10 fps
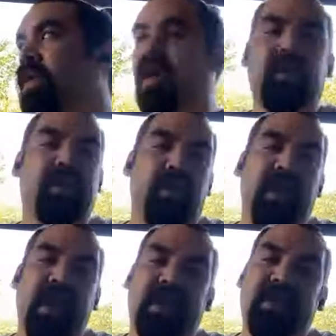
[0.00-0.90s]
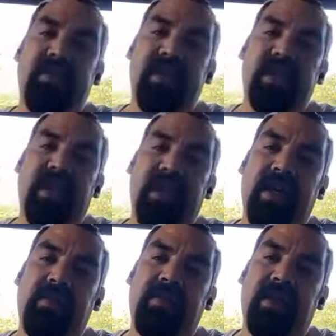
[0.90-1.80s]
those 3 exhibition
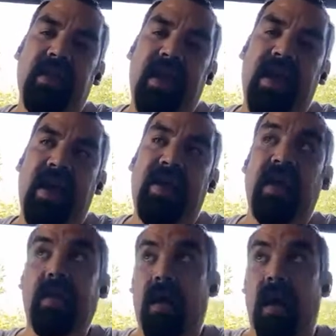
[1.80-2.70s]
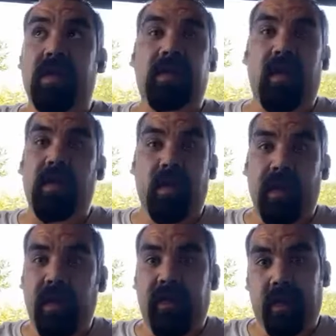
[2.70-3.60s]
games they had, they lost all
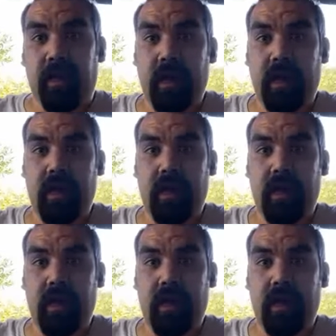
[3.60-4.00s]
3 of them.